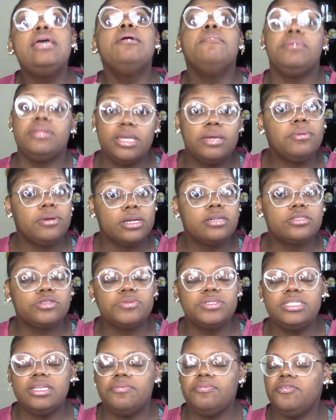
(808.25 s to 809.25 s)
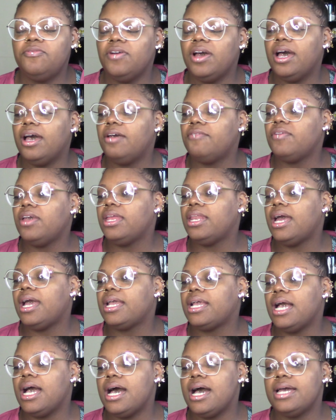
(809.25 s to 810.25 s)
But they were three seventy five, and
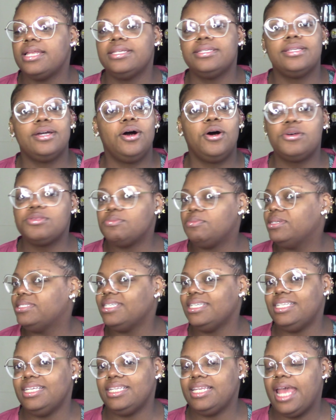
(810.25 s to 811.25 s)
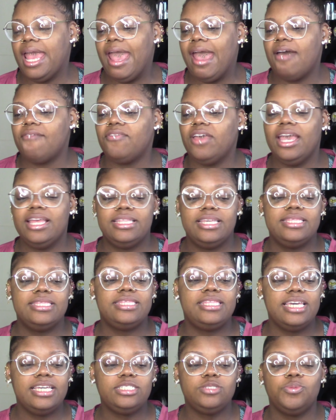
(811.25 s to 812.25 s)
I got all the ones I didn't have. And then
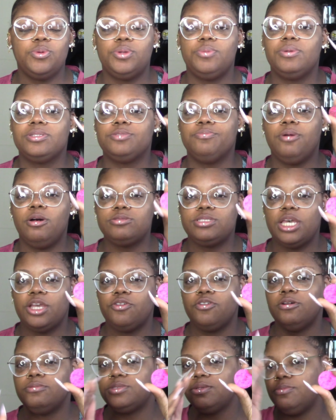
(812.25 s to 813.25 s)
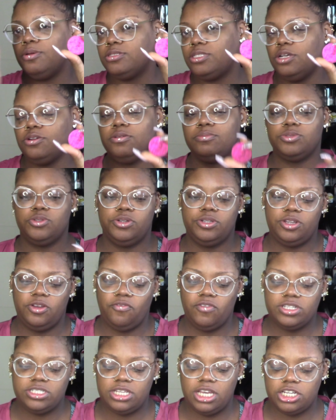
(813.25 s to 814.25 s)
this one was multichrome. So multichromes are a
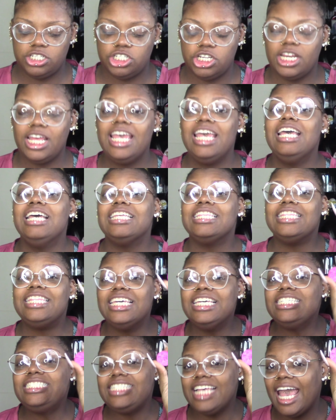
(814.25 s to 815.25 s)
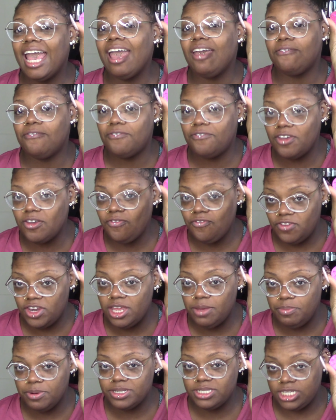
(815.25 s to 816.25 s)
different section. This at
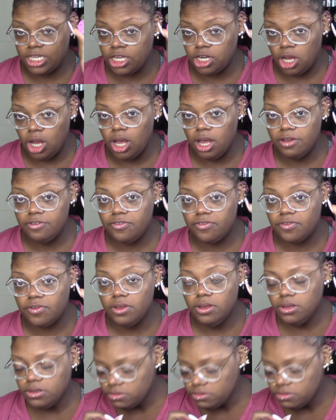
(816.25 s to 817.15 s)
fifty percent off.